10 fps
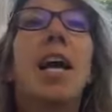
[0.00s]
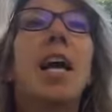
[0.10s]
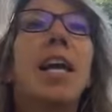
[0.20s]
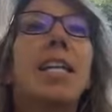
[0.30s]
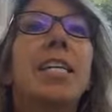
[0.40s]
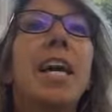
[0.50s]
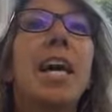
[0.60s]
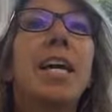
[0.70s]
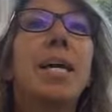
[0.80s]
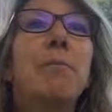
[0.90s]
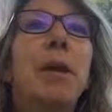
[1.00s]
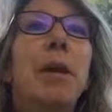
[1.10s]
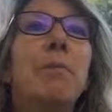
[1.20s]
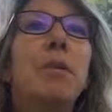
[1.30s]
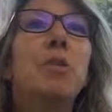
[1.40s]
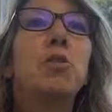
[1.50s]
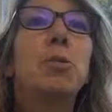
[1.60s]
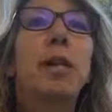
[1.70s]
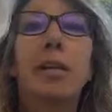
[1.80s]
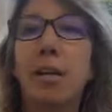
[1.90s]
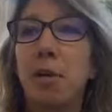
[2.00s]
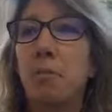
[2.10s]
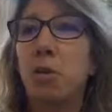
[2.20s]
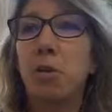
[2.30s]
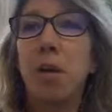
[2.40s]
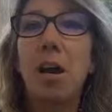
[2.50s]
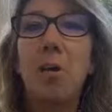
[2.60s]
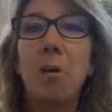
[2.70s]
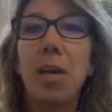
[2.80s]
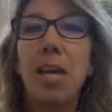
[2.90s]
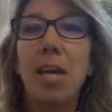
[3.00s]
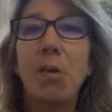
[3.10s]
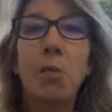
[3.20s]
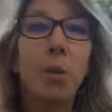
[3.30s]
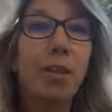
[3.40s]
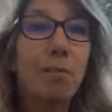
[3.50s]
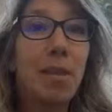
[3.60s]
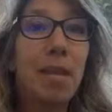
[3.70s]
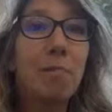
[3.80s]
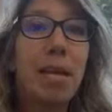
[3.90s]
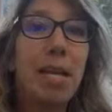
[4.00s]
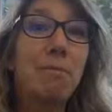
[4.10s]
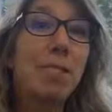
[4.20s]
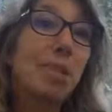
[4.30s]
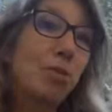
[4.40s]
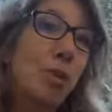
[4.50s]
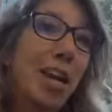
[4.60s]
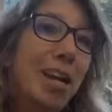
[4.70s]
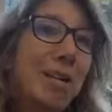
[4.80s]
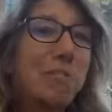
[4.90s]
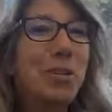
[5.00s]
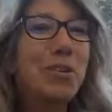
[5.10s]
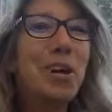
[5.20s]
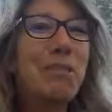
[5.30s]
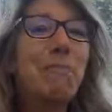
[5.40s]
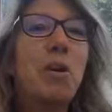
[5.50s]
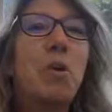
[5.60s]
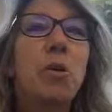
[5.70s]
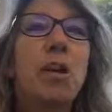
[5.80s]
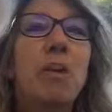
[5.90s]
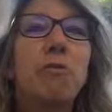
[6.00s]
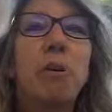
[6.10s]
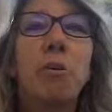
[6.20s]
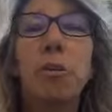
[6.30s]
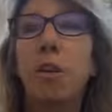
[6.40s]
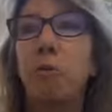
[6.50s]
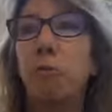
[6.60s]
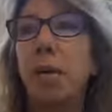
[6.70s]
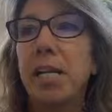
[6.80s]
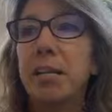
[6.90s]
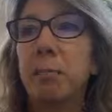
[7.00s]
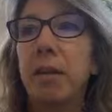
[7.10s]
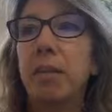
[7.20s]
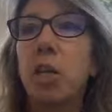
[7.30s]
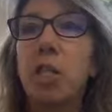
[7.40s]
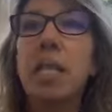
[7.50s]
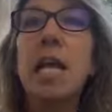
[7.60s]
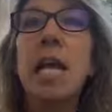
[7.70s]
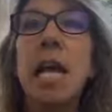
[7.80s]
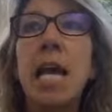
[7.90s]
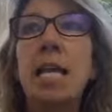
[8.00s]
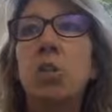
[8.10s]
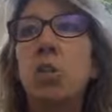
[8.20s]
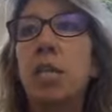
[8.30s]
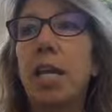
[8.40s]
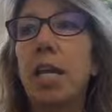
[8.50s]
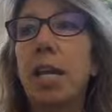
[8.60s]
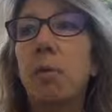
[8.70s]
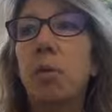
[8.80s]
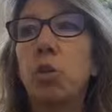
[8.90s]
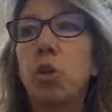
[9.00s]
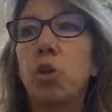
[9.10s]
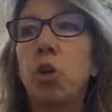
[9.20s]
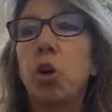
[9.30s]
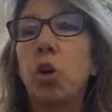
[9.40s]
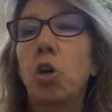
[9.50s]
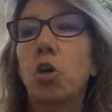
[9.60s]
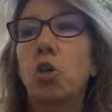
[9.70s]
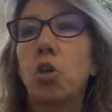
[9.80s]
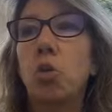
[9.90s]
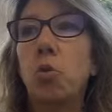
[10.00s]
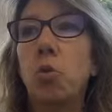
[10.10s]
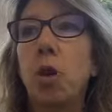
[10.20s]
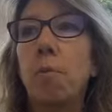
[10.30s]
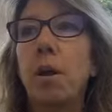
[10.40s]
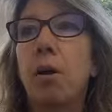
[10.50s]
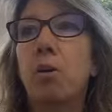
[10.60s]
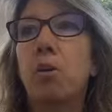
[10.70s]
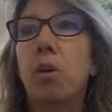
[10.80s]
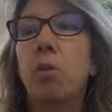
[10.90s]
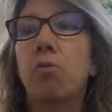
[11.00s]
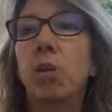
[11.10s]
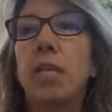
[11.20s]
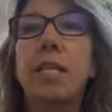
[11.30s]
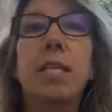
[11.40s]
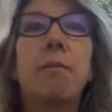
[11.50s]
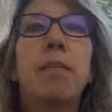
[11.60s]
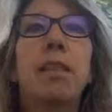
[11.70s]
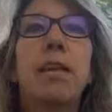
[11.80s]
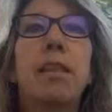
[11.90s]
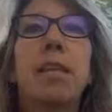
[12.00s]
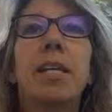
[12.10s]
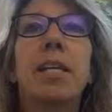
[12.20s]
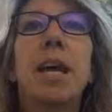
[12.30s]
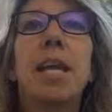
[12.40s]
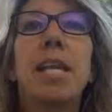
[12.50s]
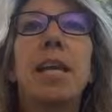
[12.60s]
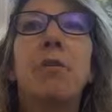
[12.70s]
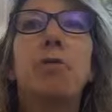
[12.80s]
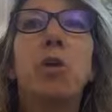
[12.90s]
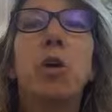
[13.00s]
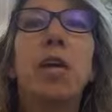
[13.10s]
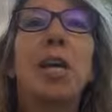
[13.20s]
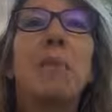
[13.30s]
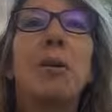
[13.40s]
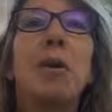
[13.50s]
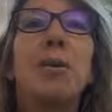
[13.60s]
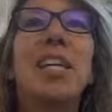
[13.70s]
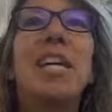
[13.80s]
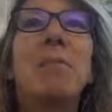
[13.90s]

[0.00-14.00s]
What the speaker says: And I am happy to welcome you now here with me. My name is Andrea Caprio. I'm the owner and founder of Wellness Methods. And today I want to talk to you about really something that I love talking about,